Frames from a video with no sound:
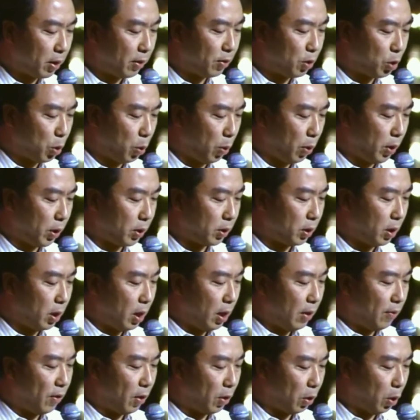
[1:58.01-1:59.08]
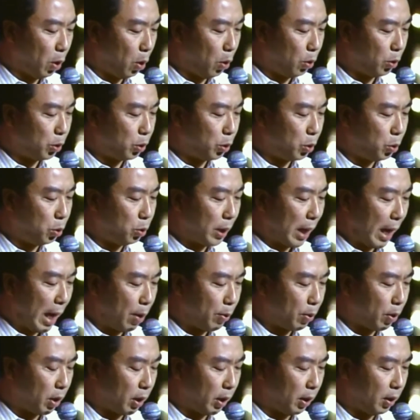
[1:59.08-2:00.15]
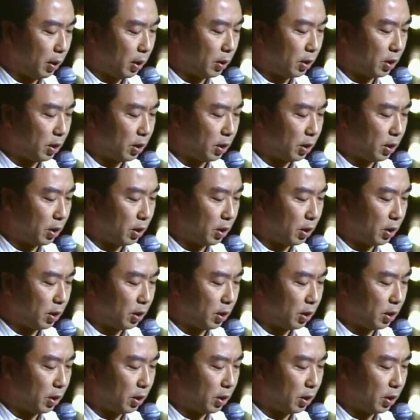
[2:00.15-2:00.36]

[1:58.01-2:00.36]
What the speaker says: of choice for those too cowardly